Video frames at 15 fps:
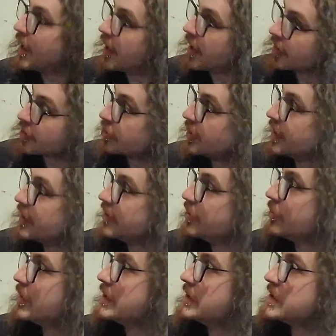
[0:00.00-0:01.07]
creating new
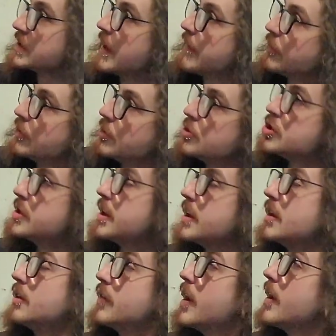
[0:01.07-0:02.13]
ones, evolution, and
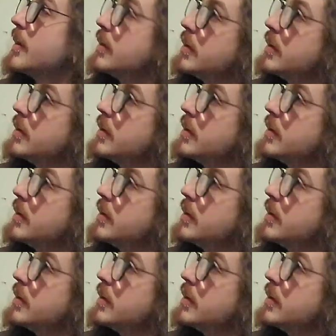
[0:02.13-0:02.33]
all that,